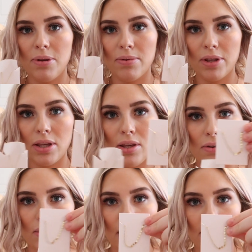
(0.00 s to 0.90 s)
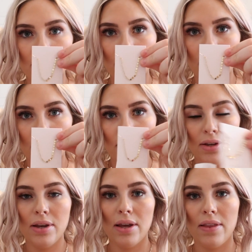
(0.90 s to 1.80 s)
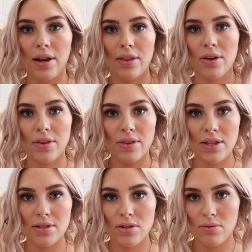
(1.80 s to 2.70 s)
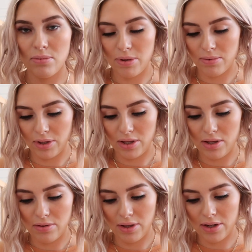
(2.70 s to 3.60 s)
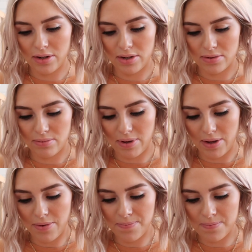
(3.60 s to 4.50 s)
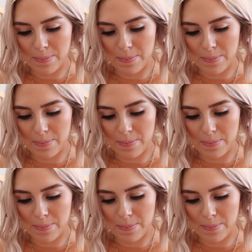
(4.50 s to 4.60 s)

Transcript: be really cute layered. And then I thought these two would be really cute layered as well.